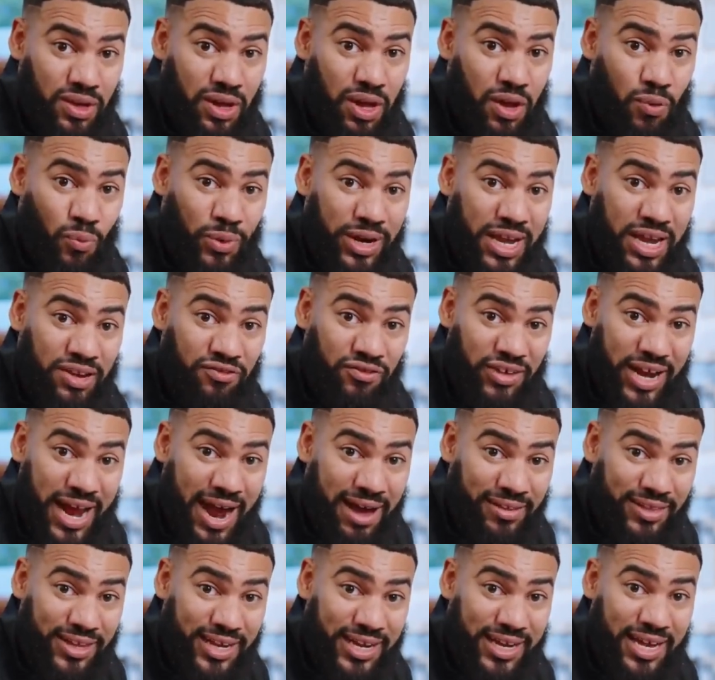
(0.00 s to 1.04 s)
when in
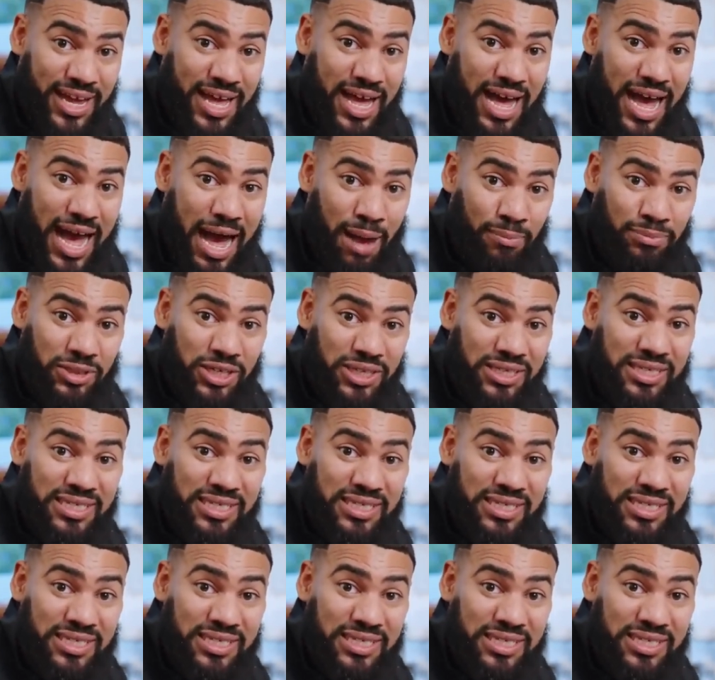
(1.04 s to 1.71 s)
reality, I'm just